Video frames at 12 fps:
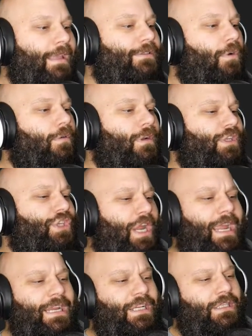assorted
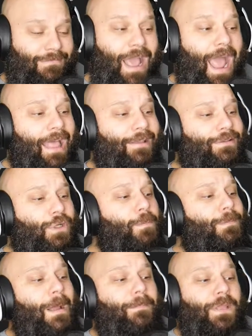change. Kyle
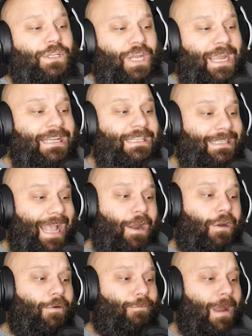scooped up the change
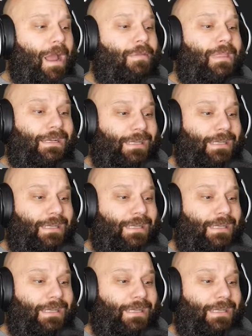scattered around the